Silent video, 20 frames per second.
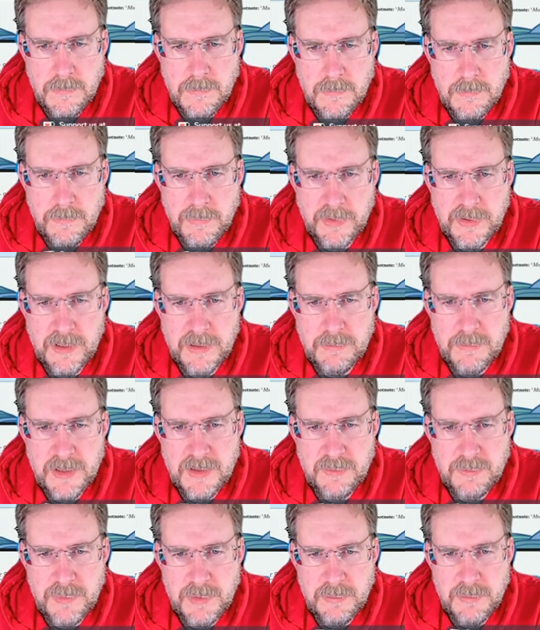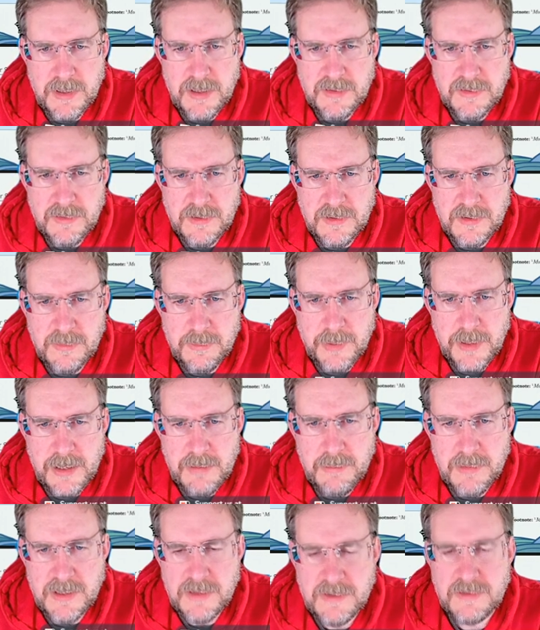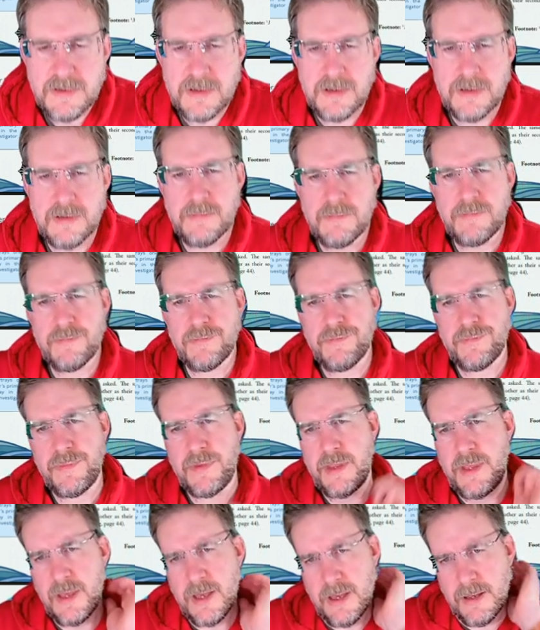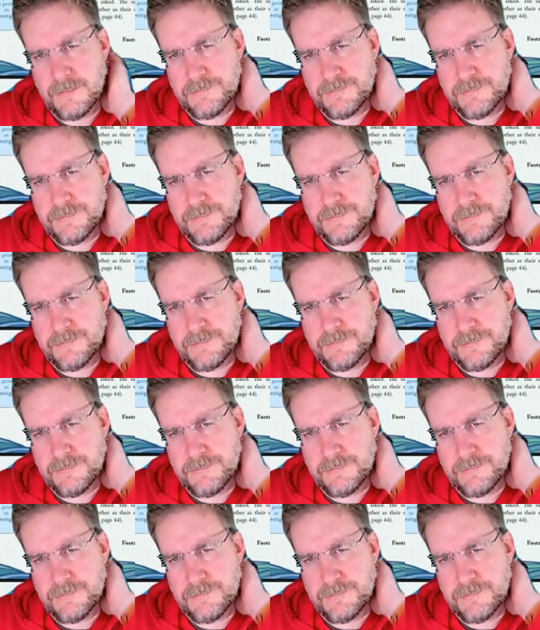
But it must be mastered, spell mastered. Yeah.